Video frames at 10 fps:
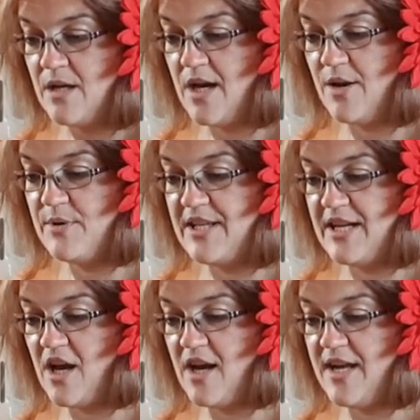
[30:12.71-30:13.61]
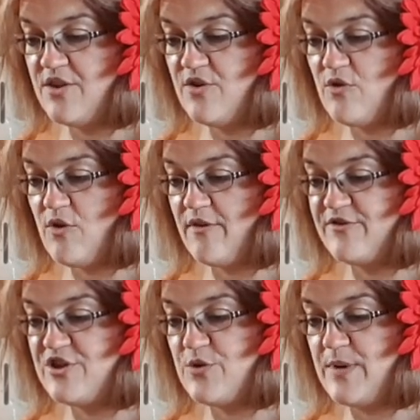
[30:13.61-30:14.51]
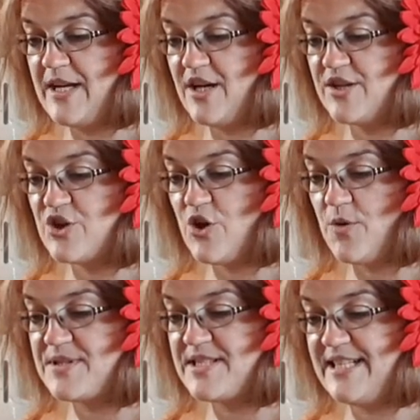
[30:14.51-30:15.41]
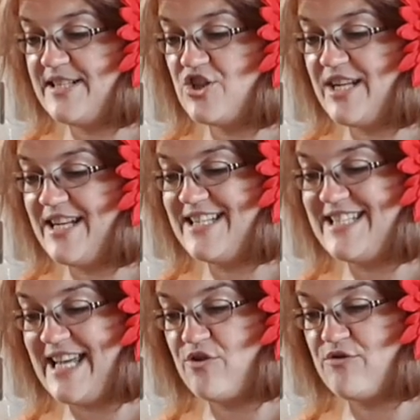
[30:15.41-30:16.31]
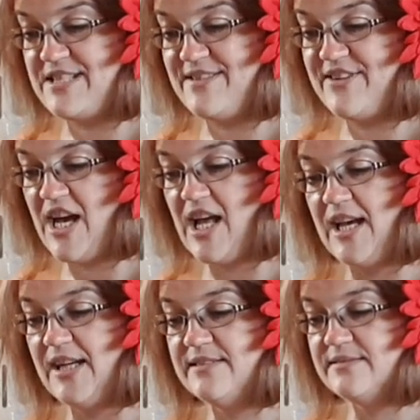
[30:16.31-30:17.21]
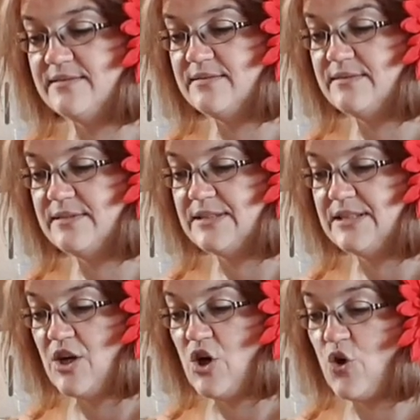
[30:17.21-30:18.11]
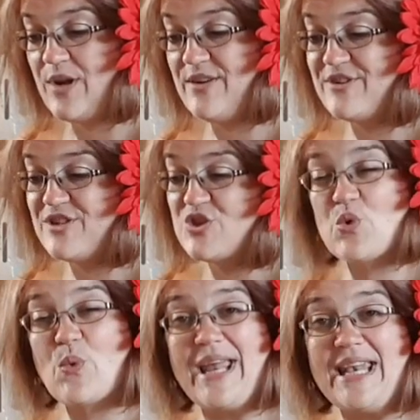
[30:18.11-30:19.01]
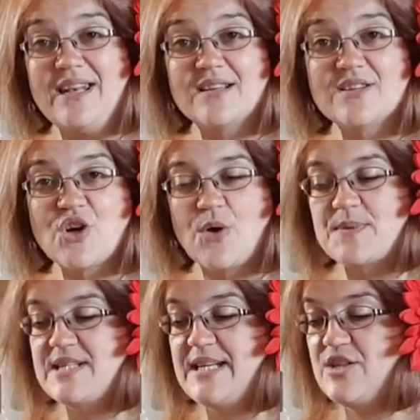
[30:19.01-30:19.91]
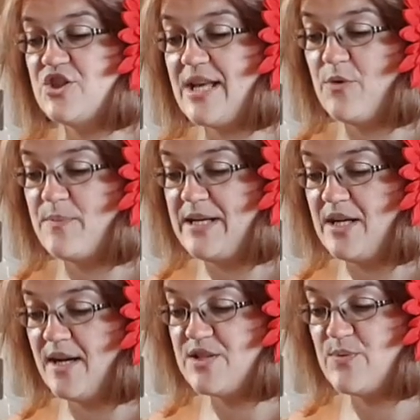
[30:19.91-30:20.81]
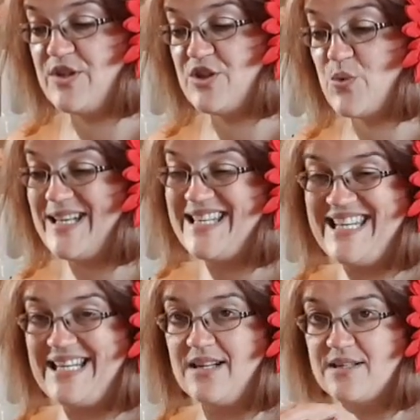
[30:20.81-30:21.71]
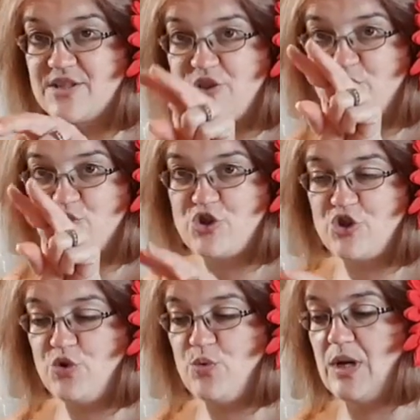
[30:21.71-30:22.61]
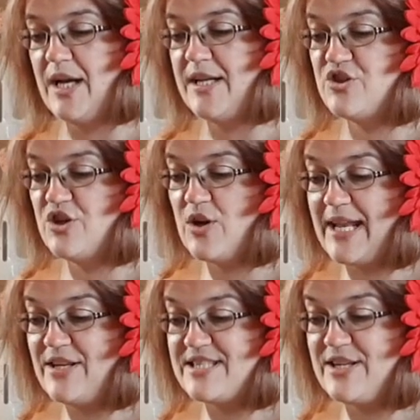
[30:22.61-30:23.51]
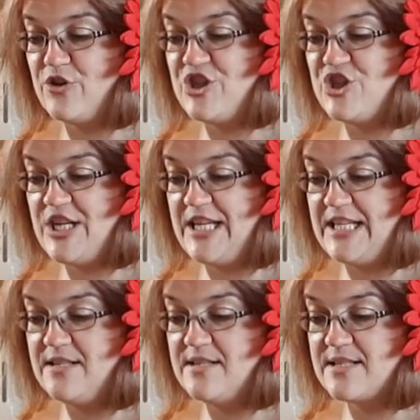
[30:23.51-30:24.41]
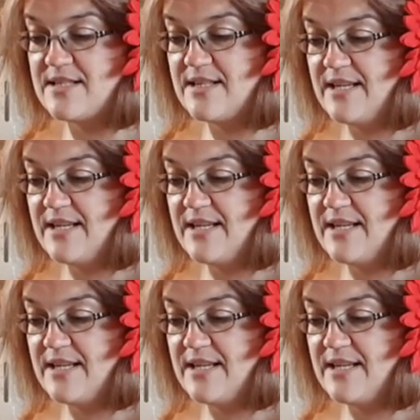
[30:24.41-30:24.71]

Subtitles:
I would think either of doing a top stitch in a decorative colour, or even twin top stitch. That would be nice. With your twin needles, do 2 lines, you know, like you see on your jeans.